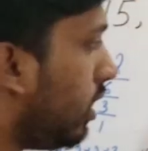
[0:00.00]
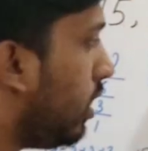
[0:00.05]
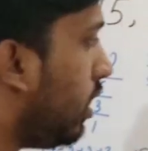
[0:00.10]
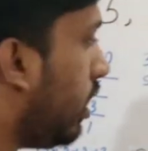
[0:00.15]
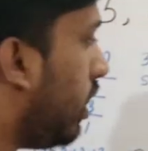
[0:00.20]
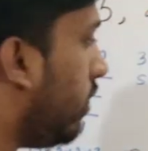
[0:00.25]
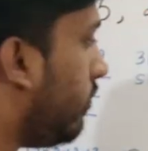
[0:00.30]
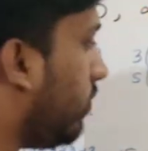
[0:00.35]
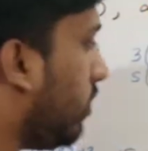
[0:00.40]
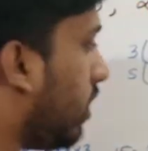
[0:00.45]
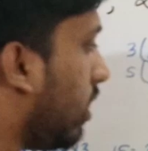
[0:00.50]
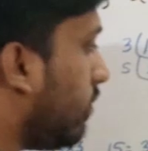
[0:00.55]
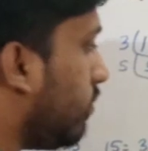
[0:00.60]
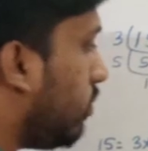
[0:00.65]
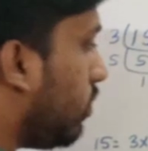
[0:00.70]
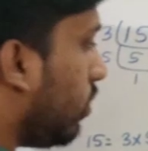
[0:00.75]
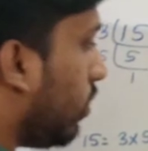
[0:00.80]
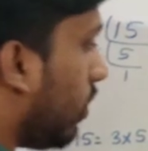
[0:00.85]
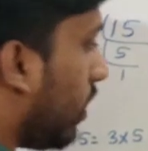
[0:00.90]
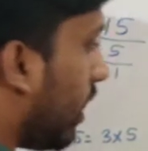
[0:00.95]
If you come
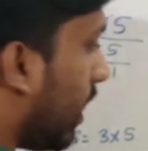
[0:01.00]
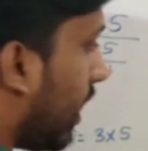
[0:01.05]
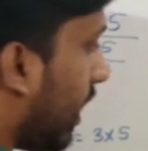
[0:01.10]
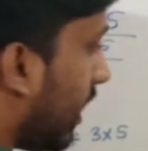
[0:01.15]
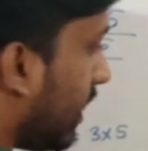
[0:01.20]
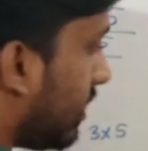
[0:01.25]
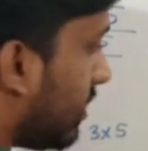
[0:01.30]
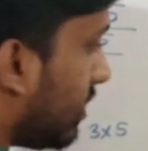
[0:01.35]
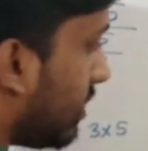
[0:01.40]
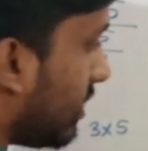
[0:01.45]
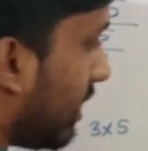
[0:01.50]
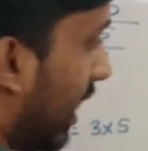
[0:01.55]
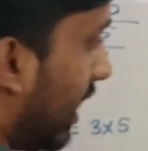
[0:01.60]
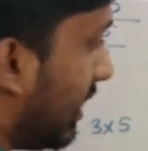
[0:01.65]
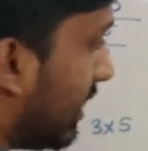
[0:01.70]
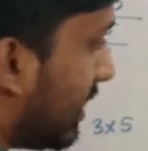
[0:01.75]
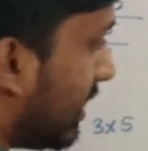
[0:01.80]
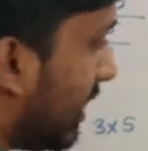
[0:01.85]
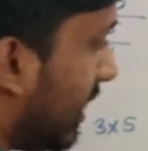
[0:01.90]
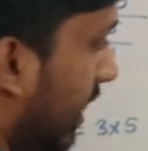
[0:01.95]
to
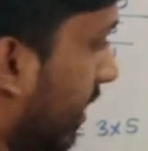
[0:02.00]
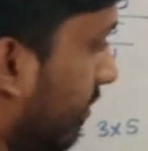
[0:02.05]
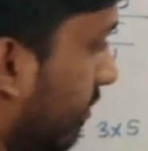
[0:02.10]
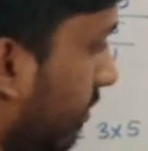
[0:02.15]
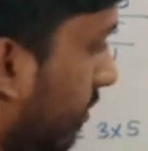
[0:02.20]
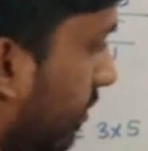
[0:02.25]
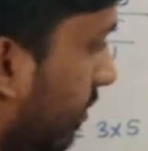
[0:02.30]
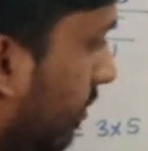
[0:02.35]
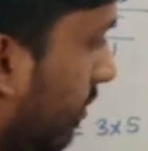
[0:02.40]
LCM,